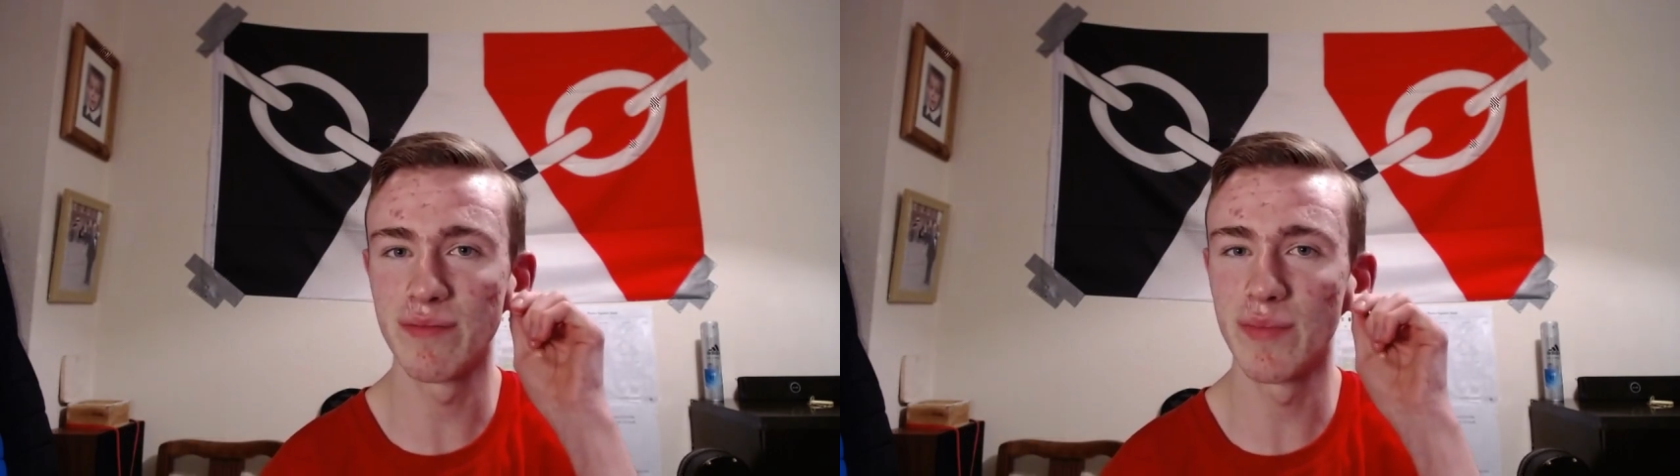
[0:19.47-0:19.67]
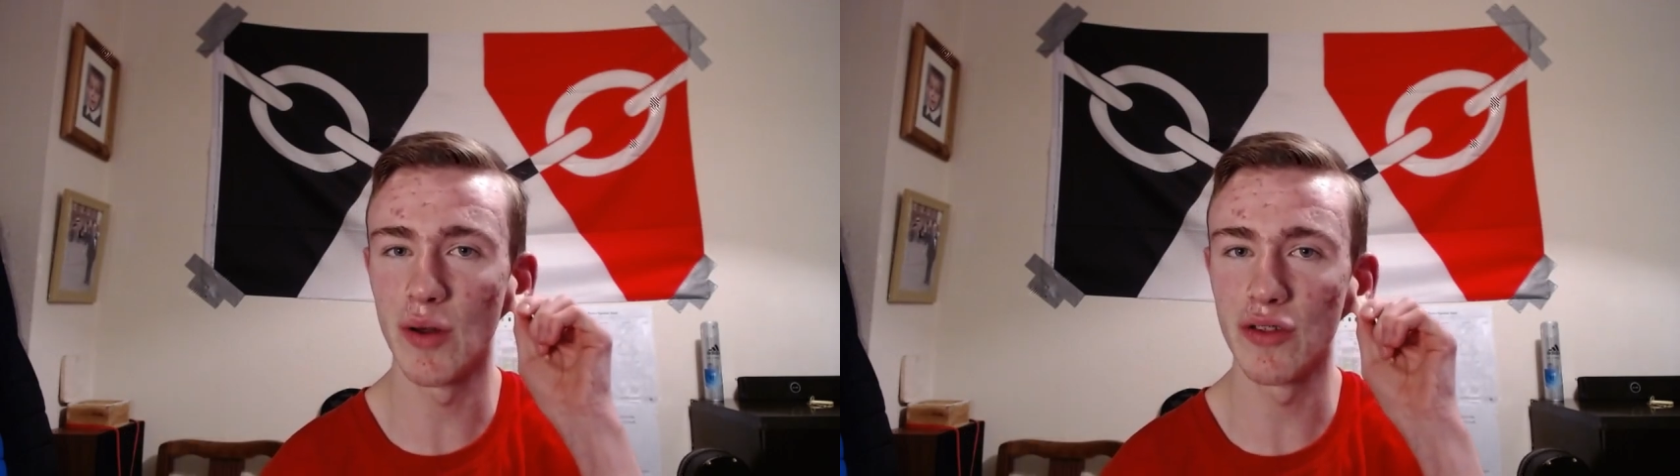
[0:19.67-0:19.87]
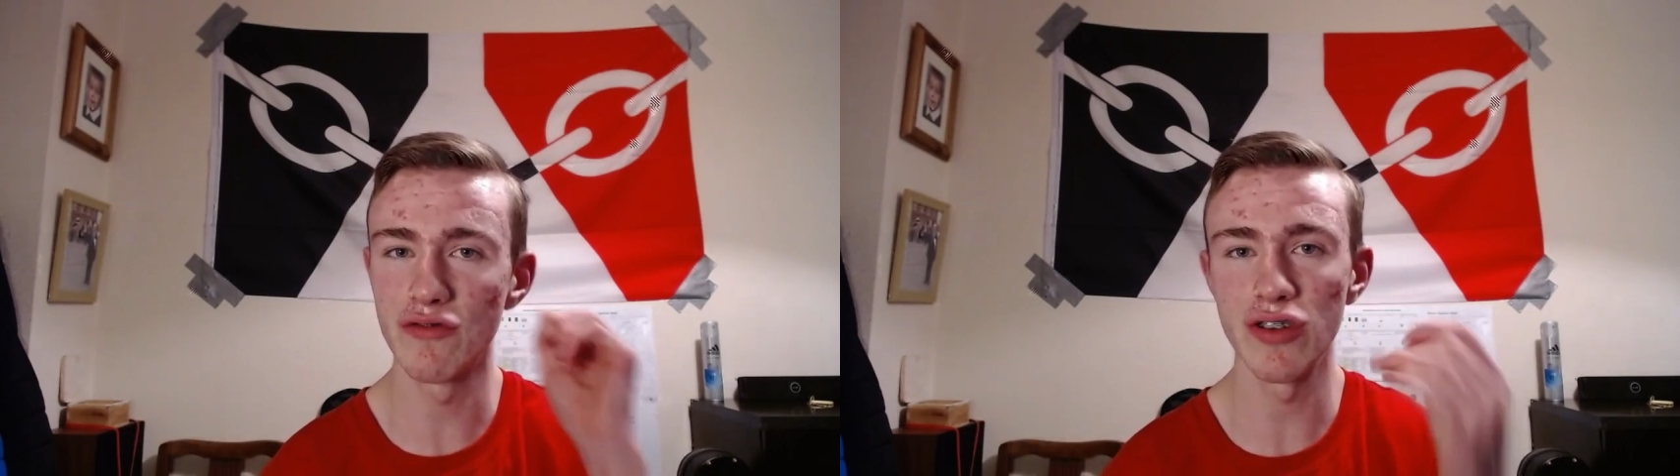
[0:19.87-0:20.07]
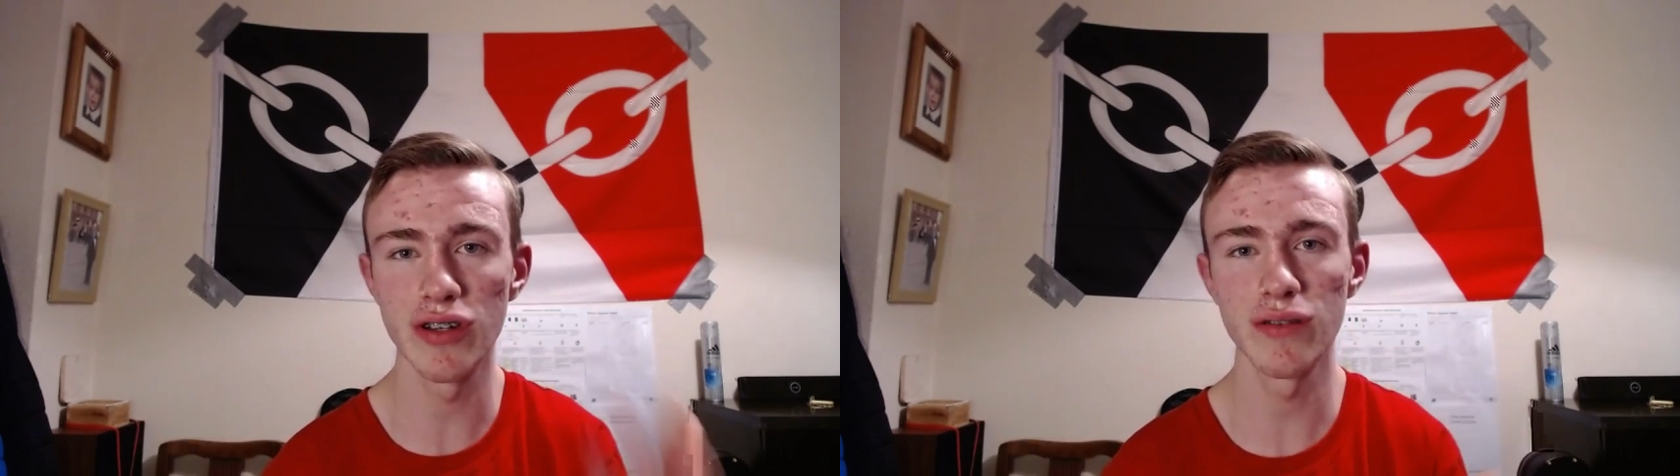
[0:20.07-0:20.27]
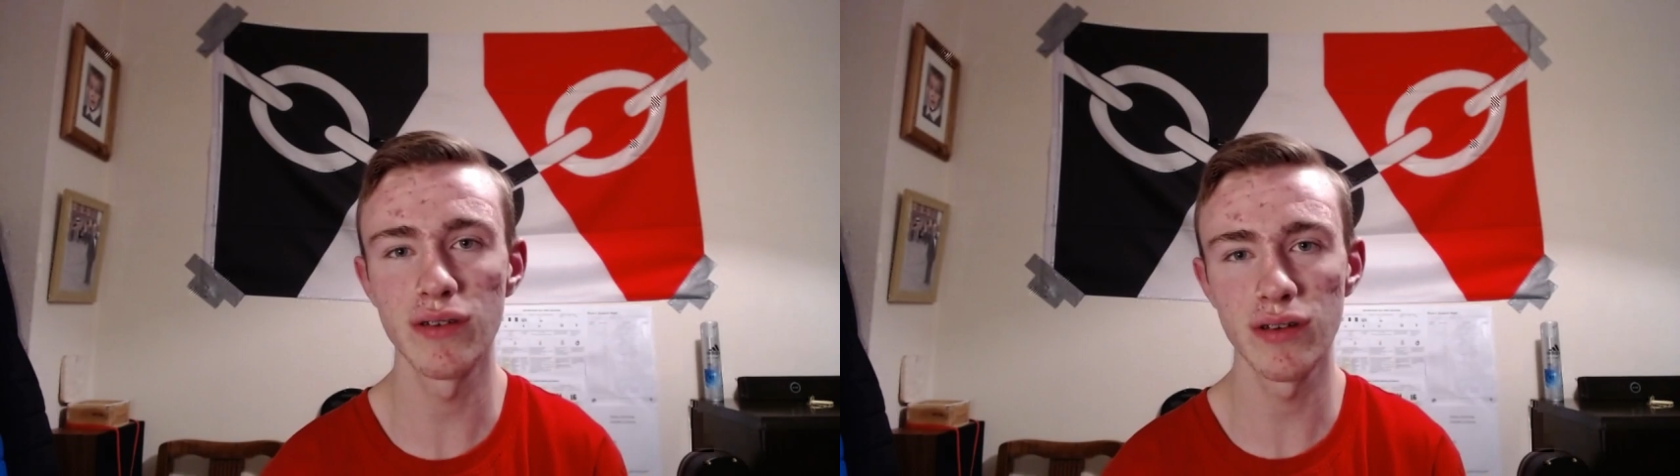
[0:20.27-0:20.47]

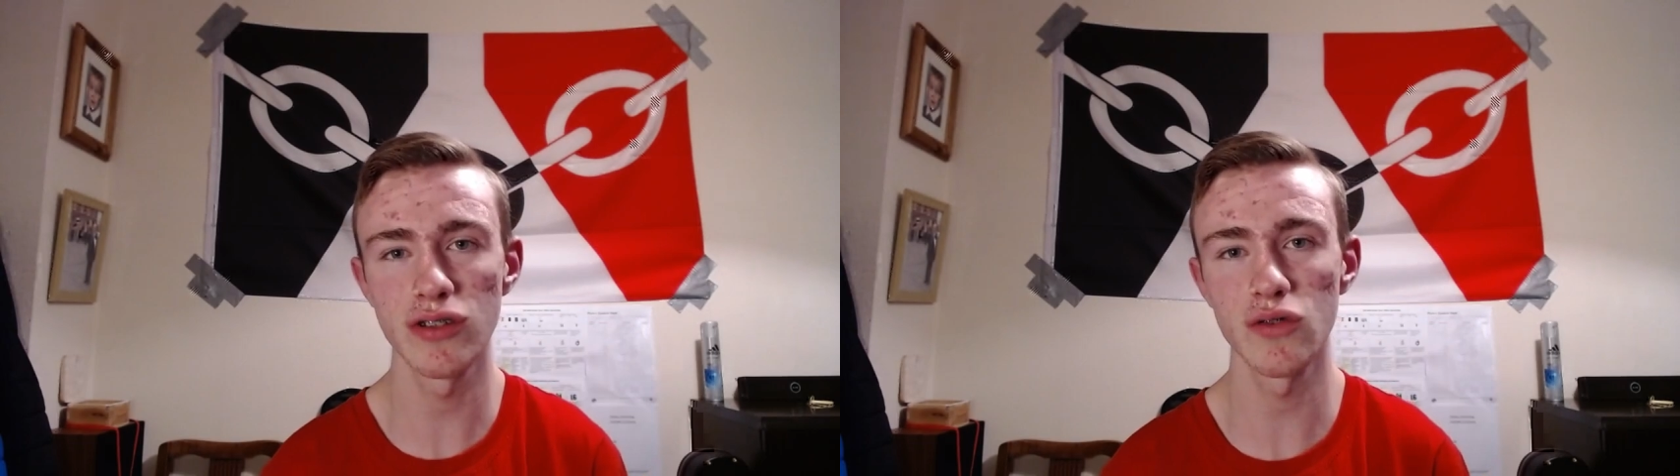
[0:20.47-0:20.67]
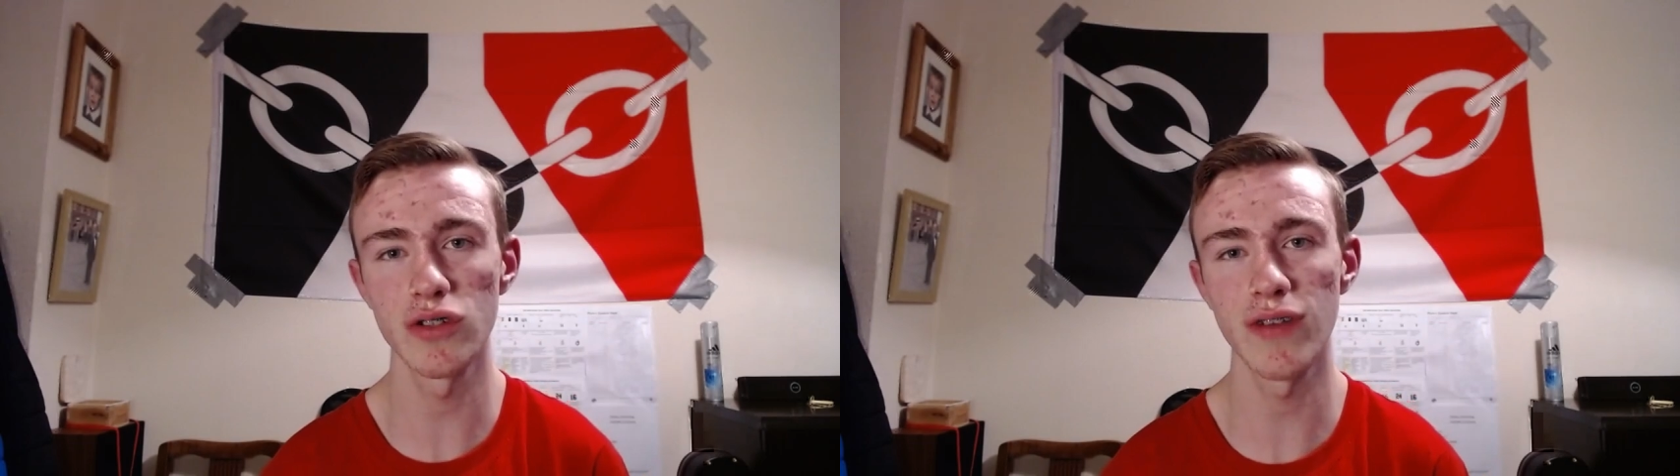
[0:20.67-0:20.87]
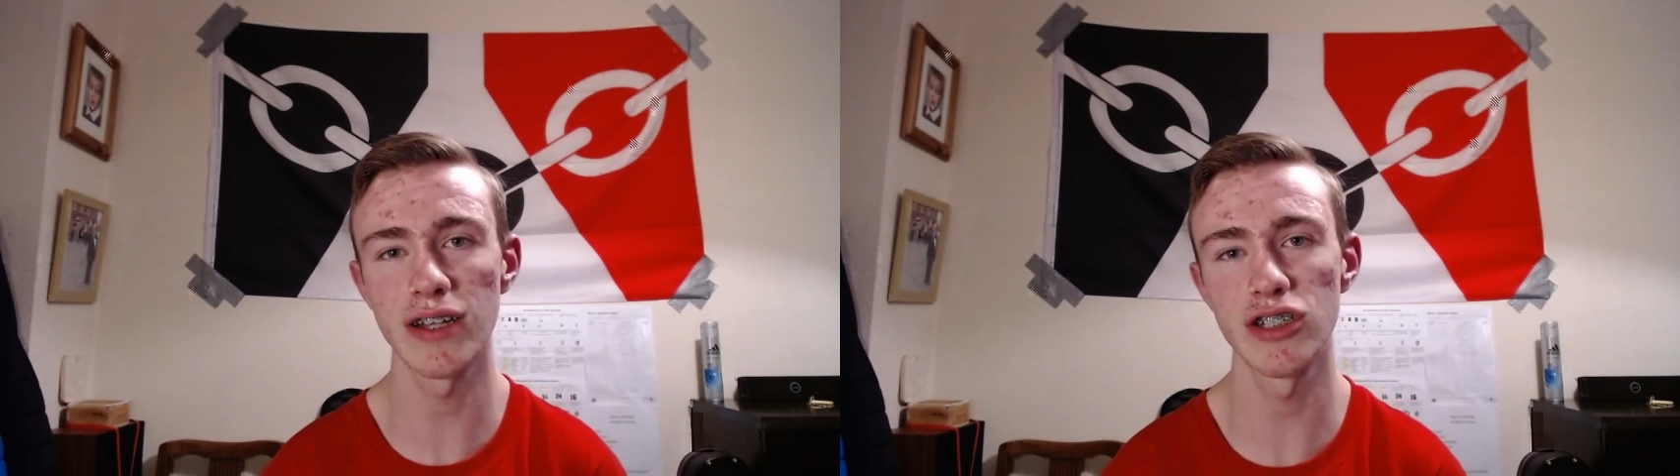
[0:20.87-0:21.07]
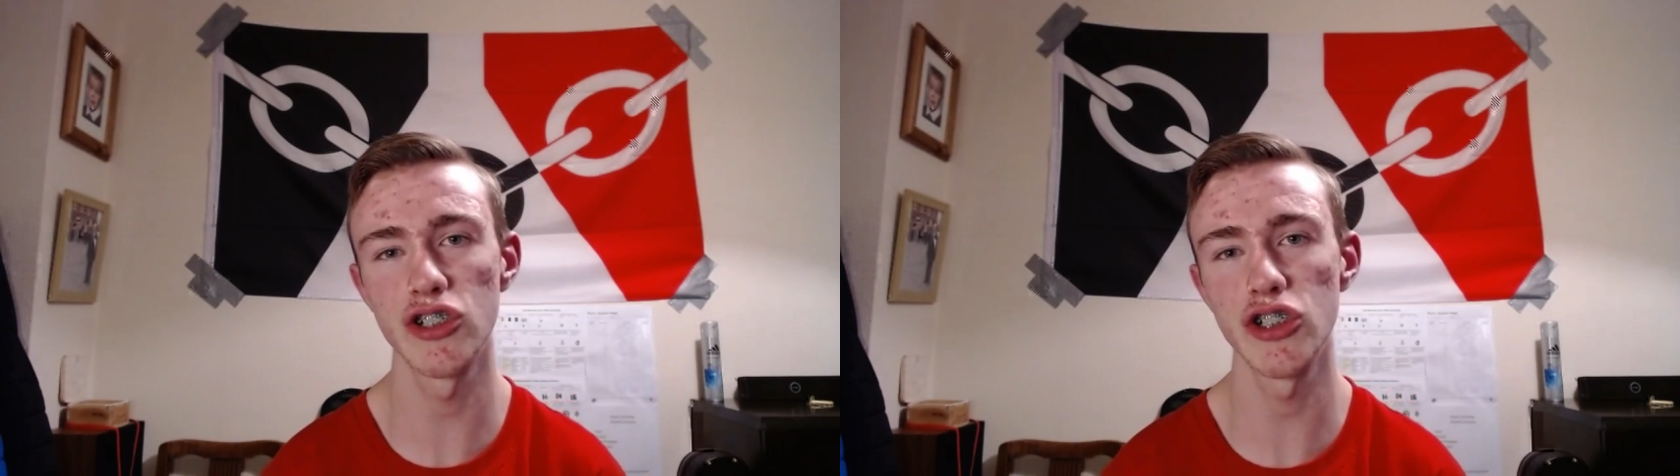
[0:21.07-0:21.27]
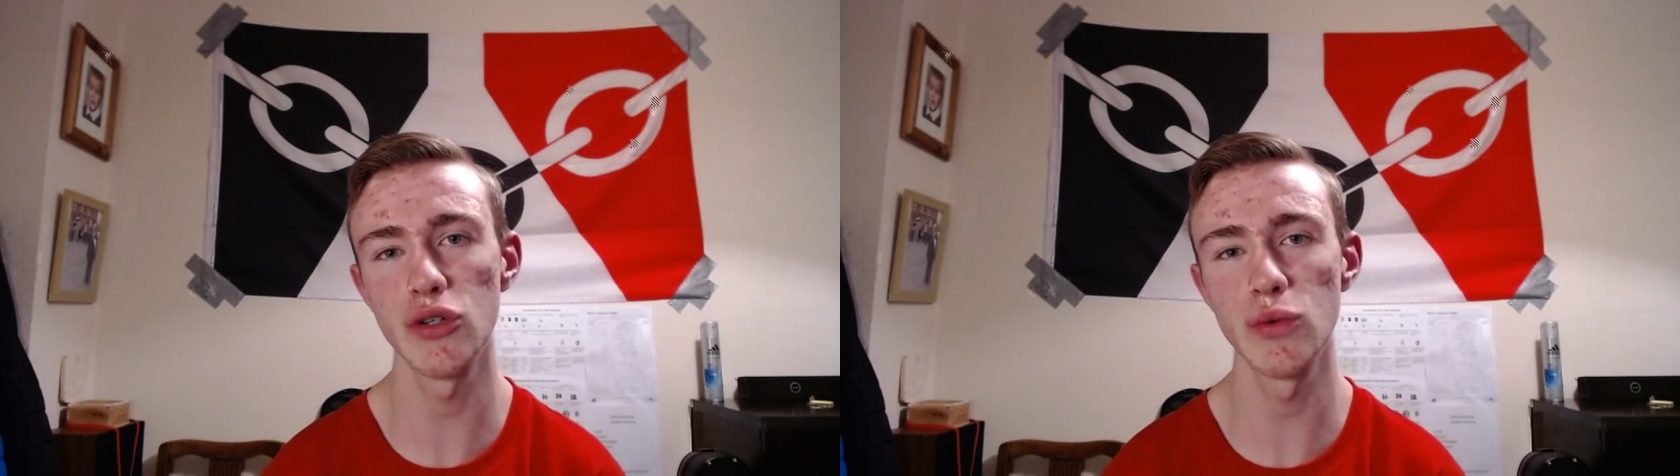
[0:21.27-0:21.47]
bothered sort of
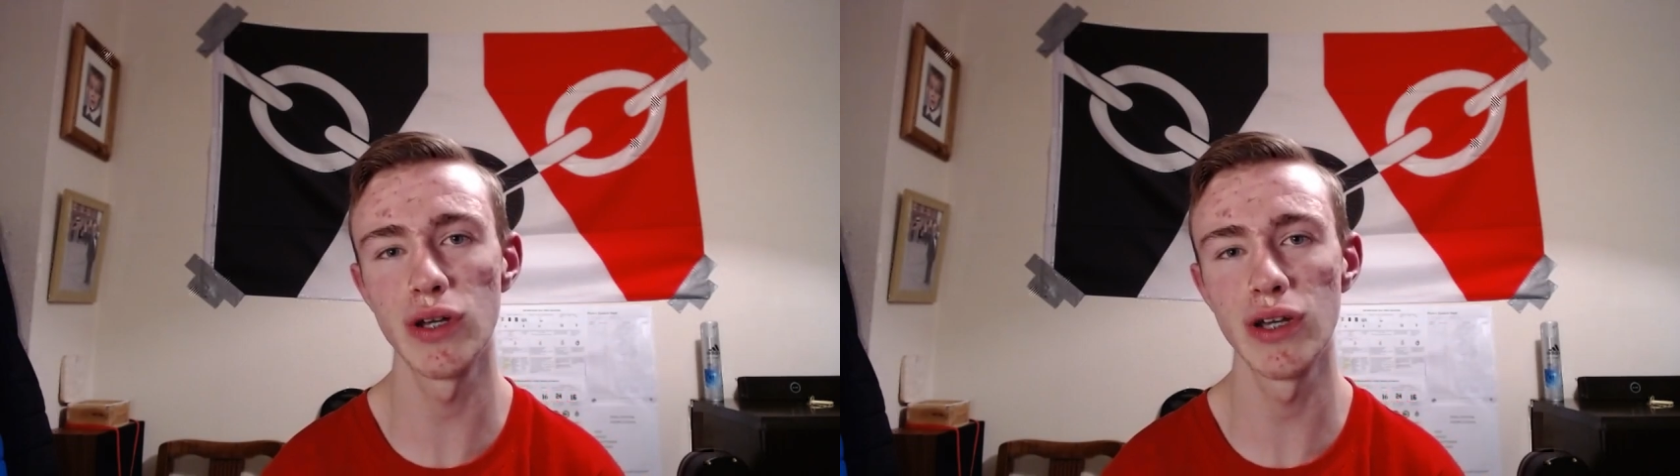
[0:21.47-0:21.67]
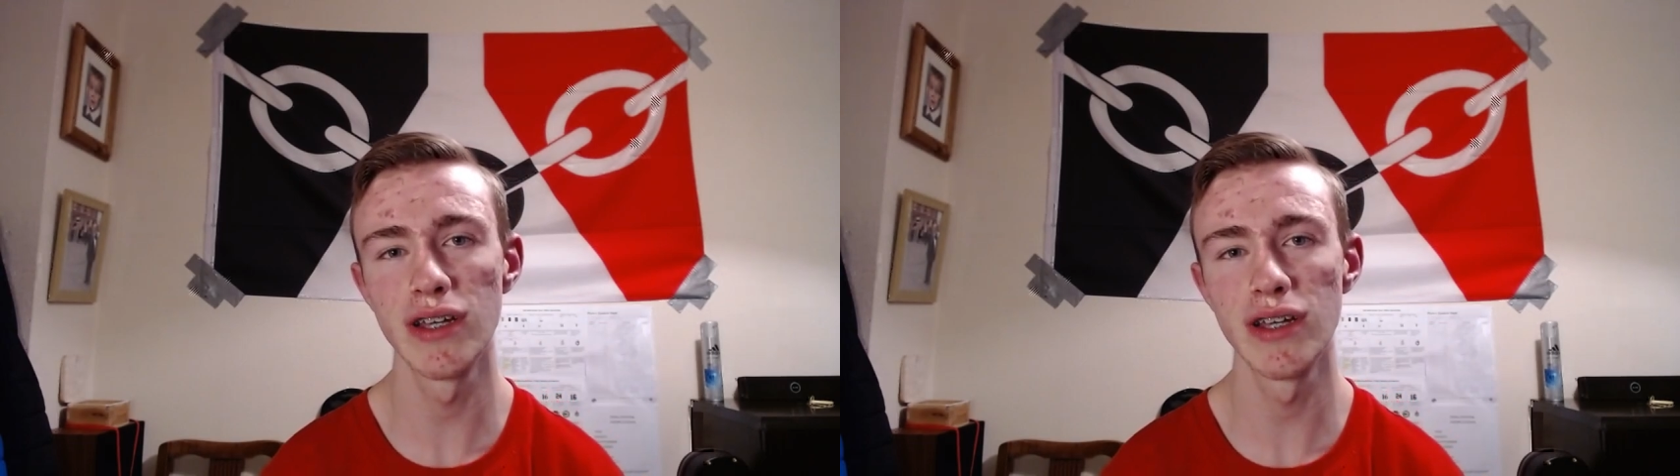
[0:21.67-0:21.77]
attitude.